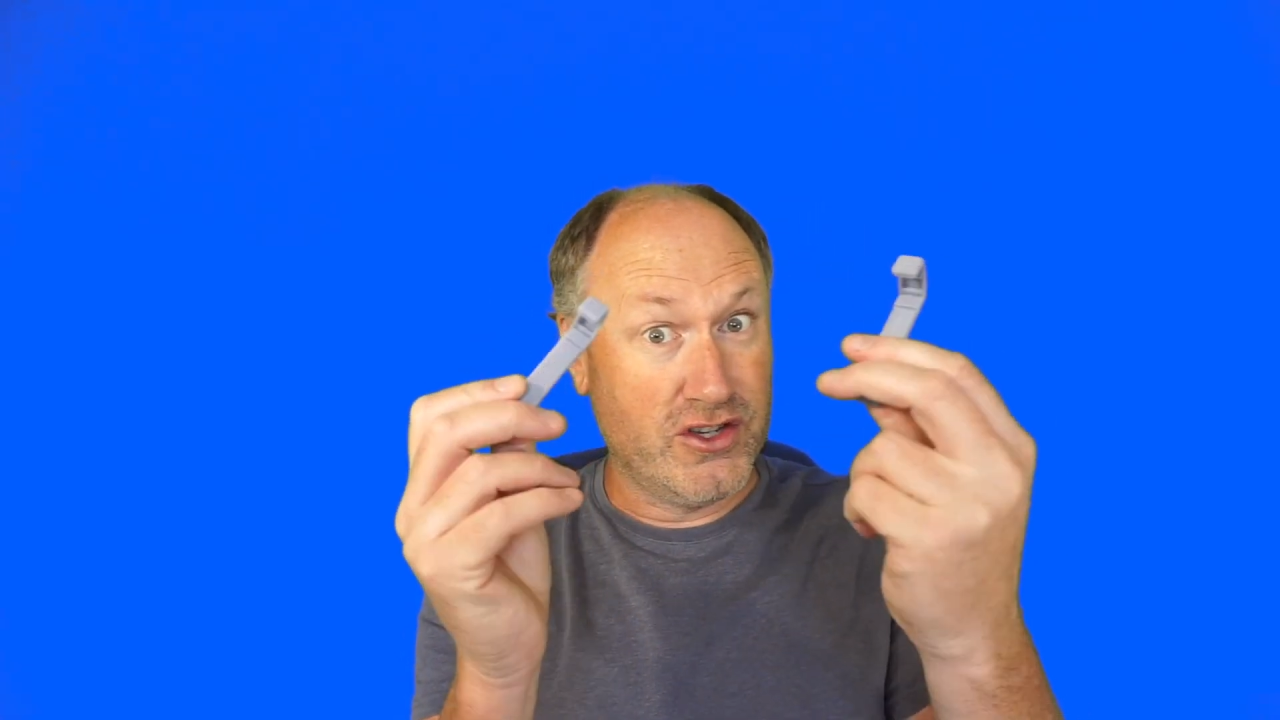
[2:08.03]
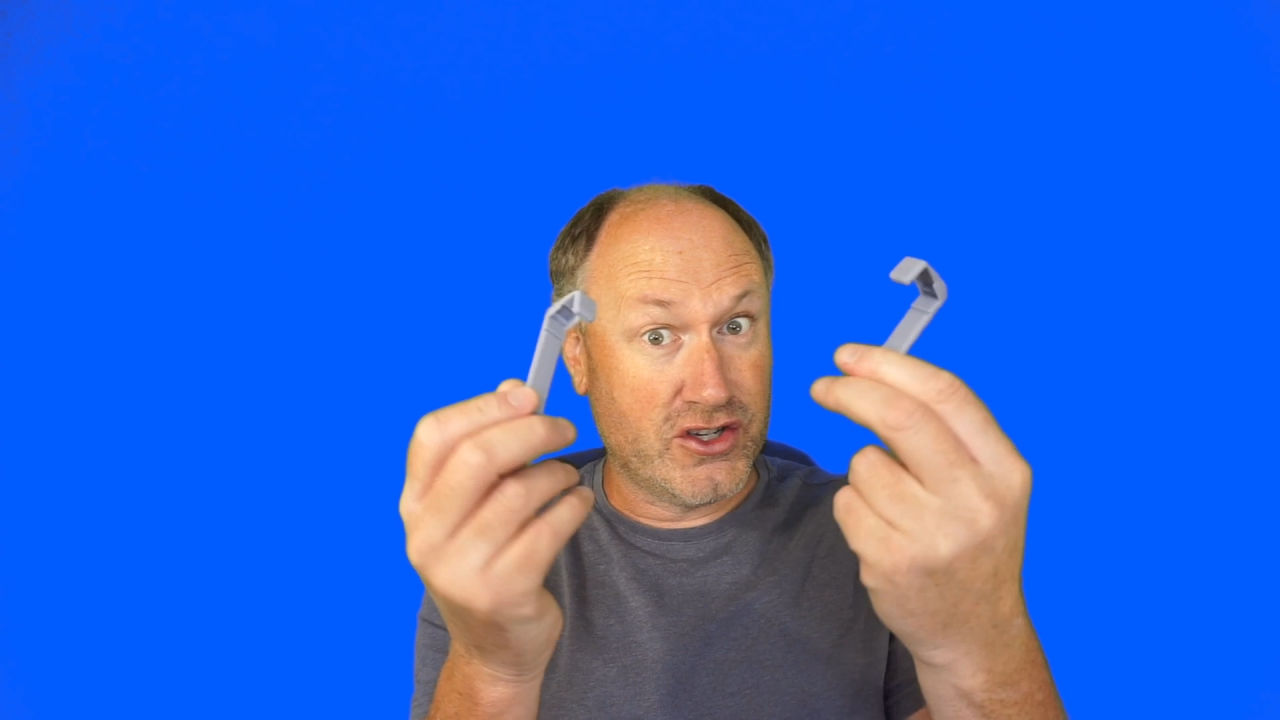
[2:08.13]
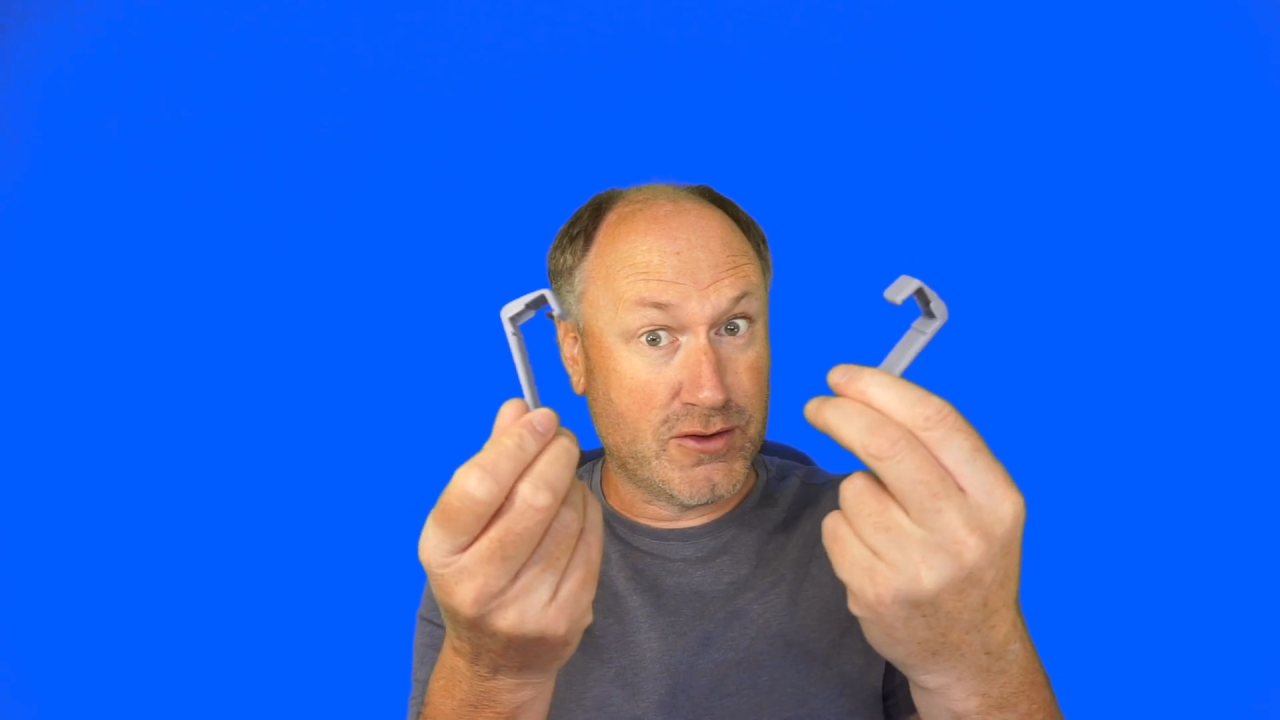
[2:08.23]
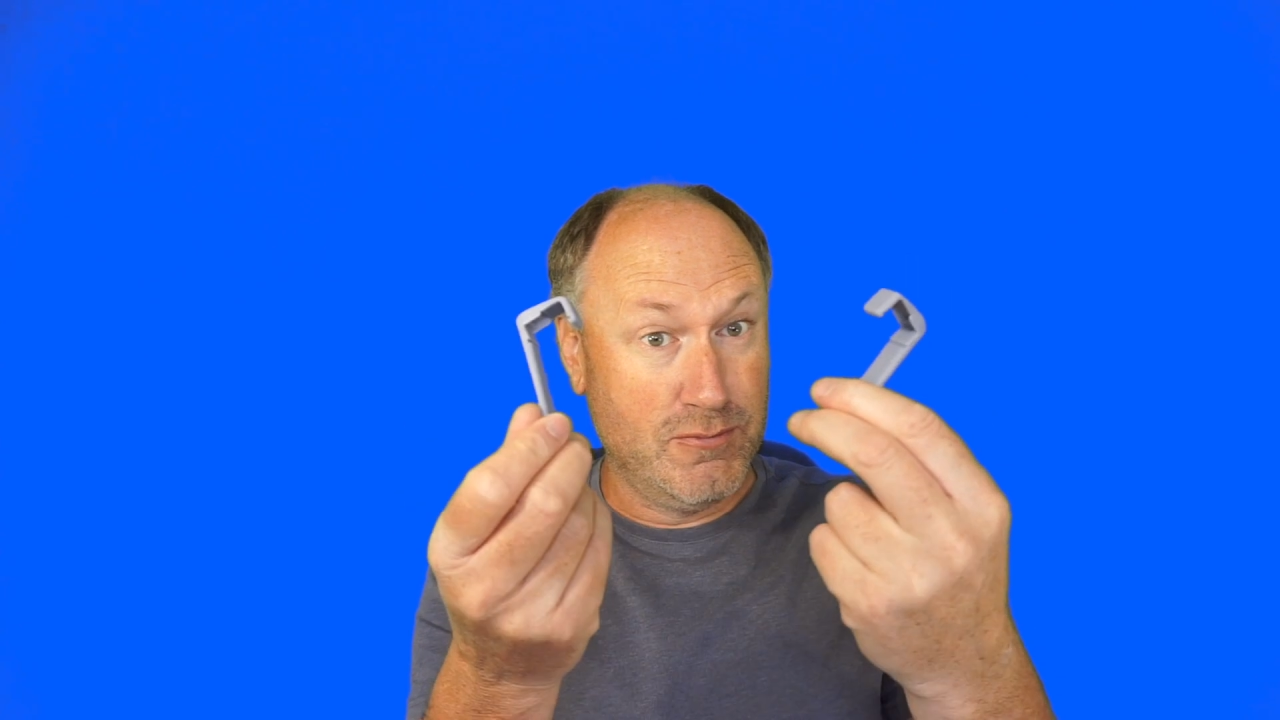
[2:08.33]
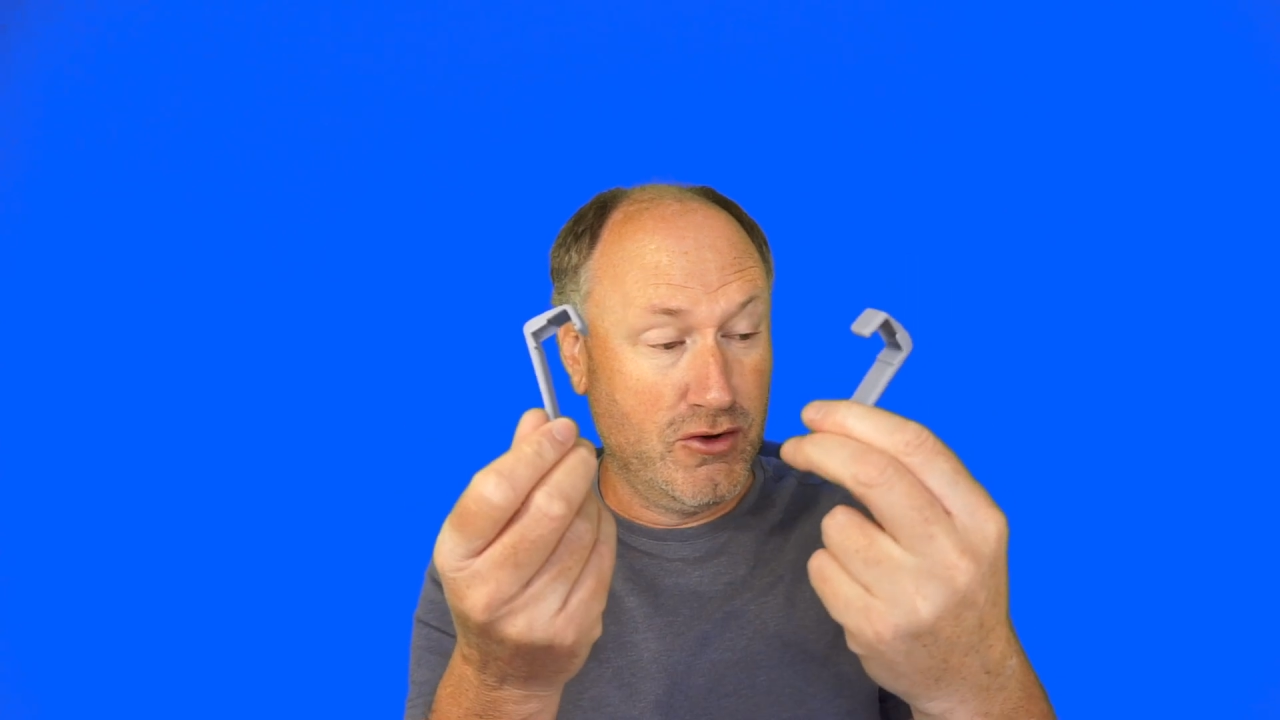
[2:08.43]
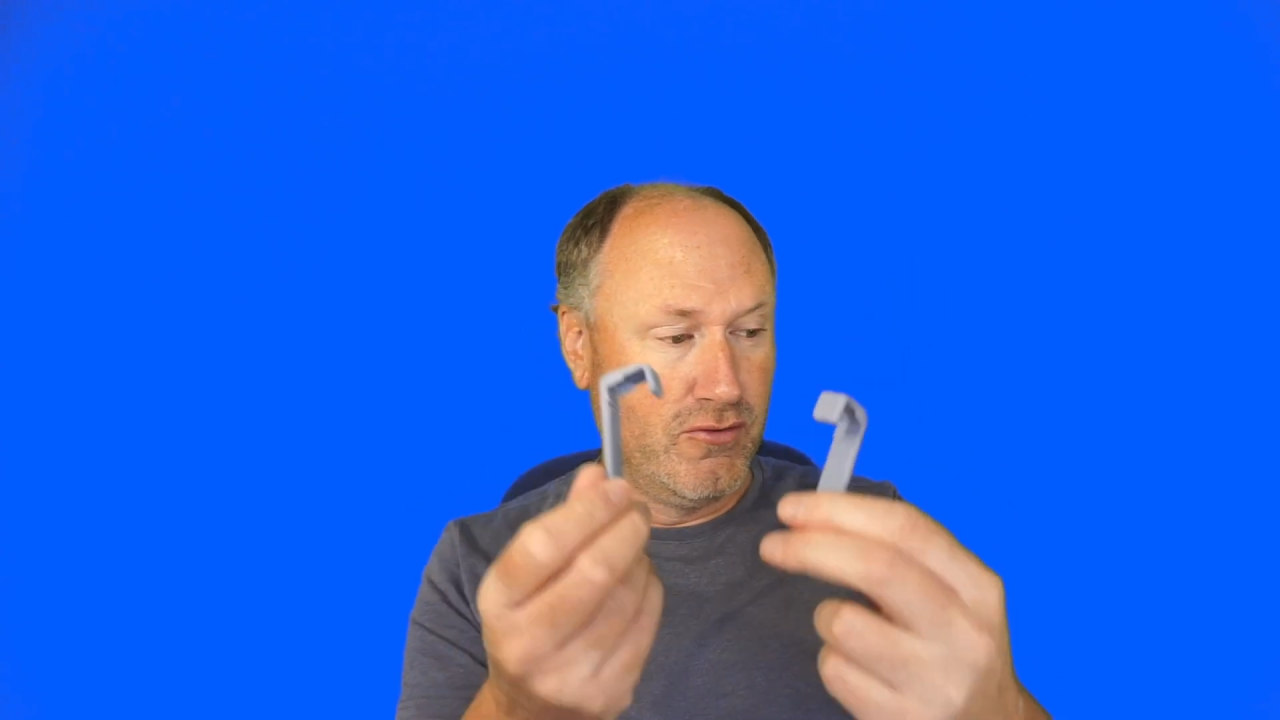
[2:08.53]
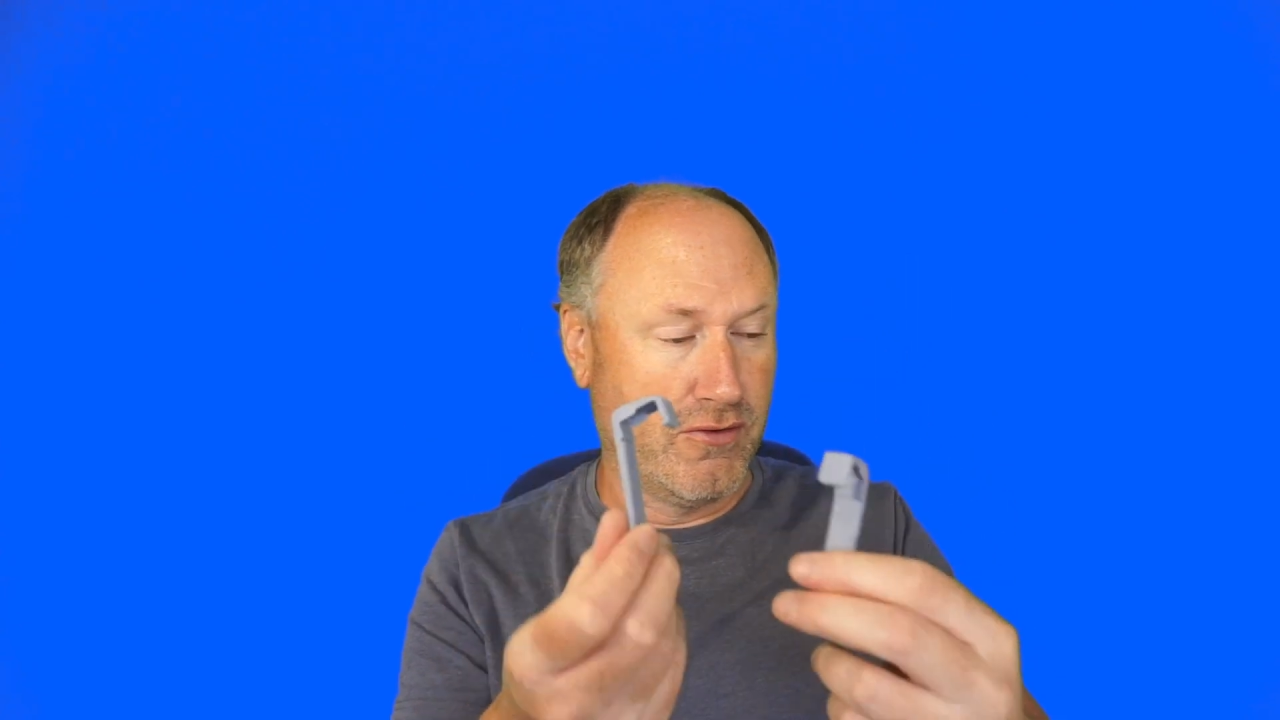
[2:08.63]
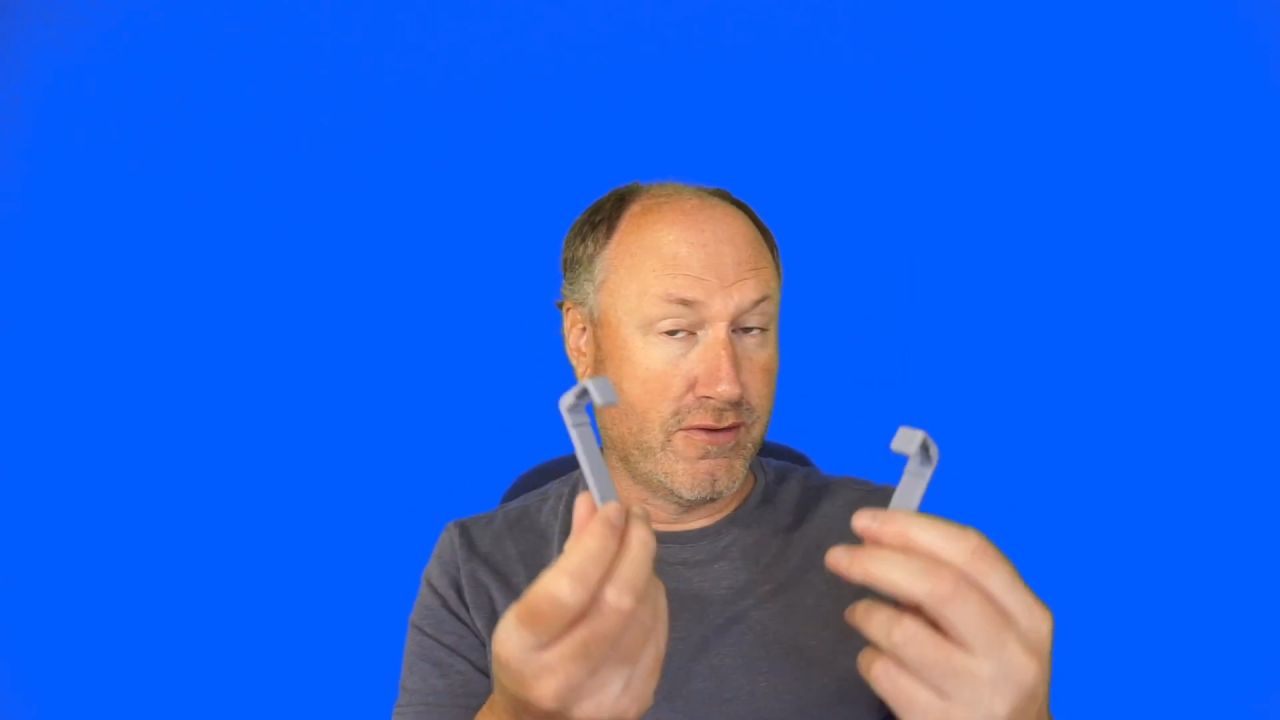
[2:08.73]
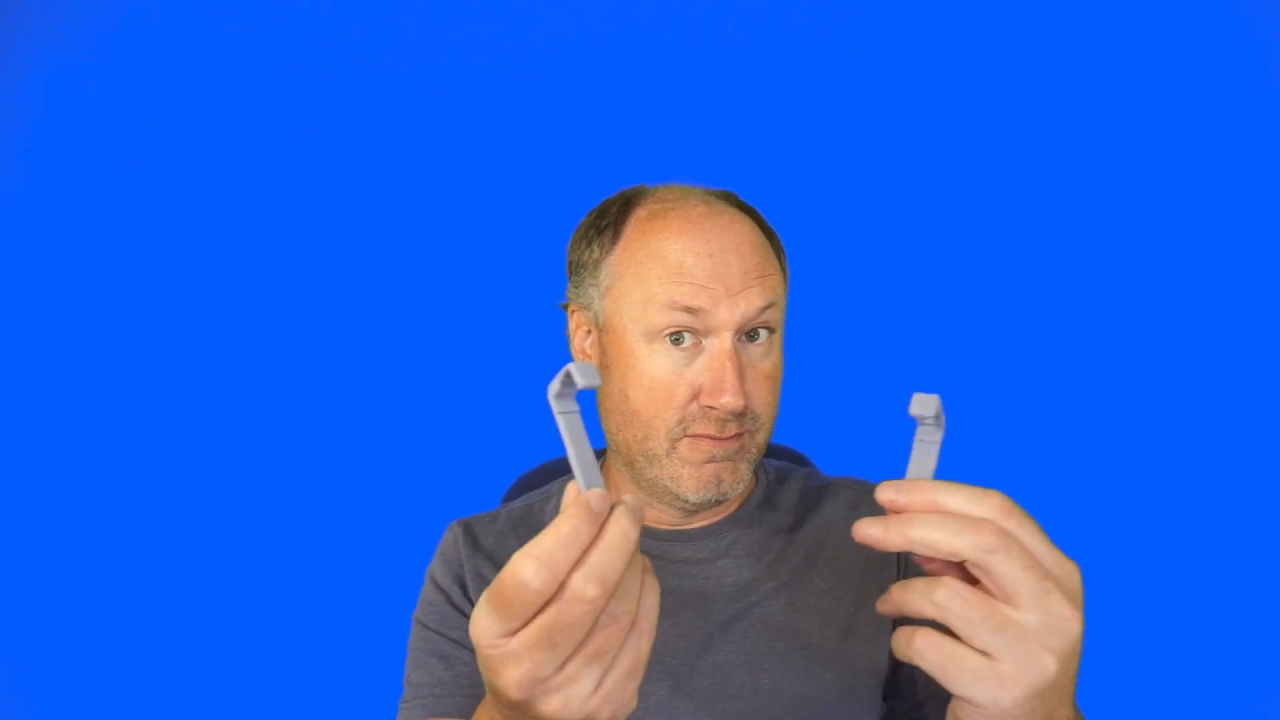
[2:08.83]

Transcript: smooth,